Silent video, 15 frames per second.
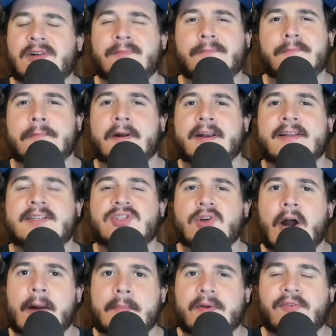pretty
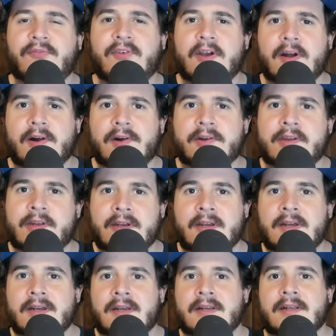drama-filled,
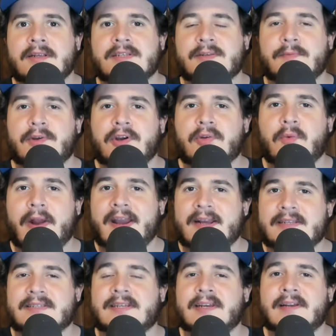some good
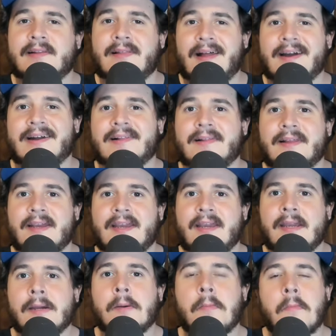racing,
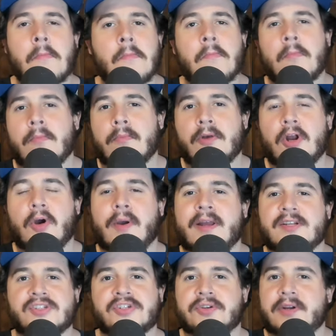luckily, no
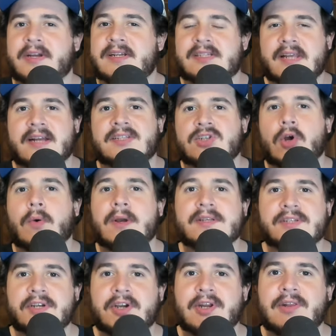injuries, that's always a
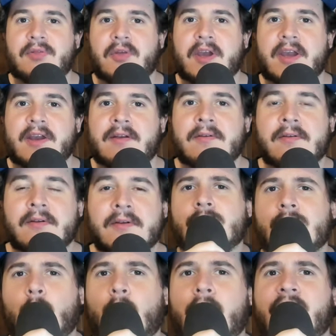good thing.
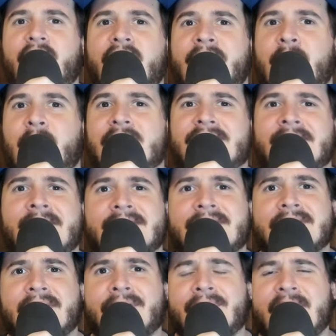One thing that wasn't
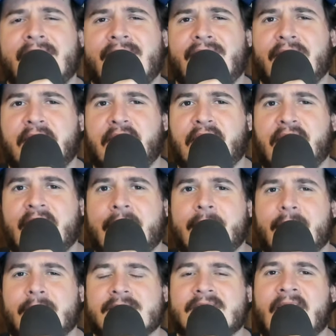necessarily a good thing, but
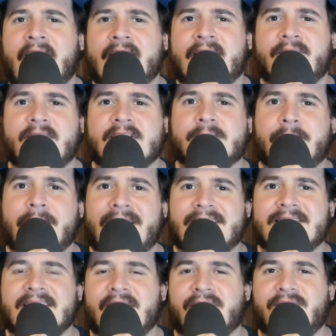was kind of
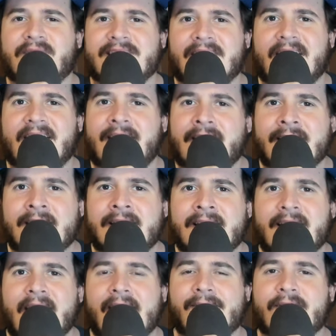expected, I feel like
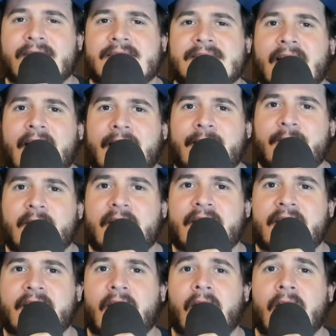every time the Indy
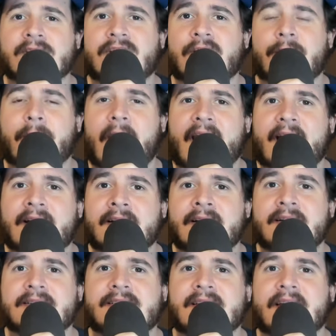cars go back
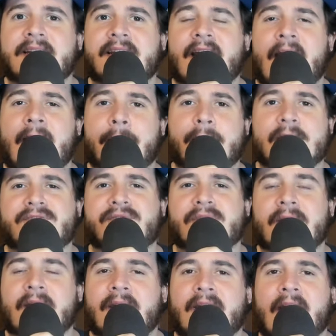to Indianapolis for
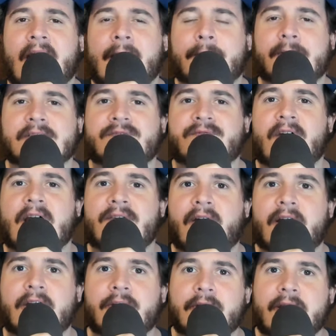the Indianapolis
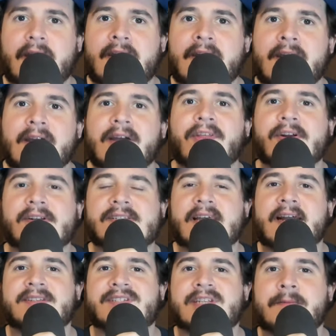500, there
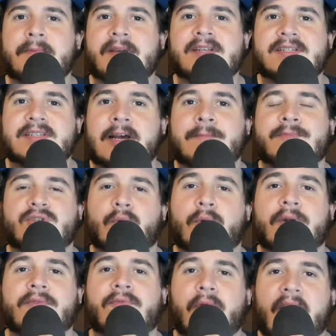tends to be some sort
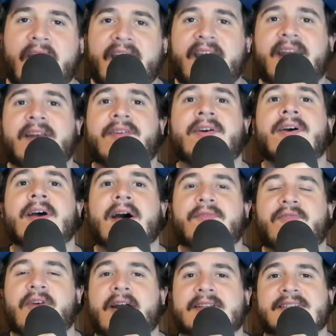of rain
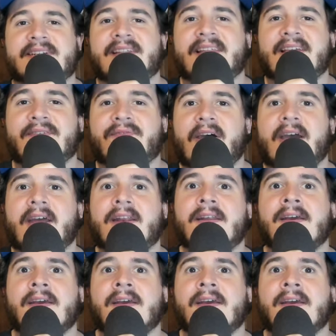affecting the event,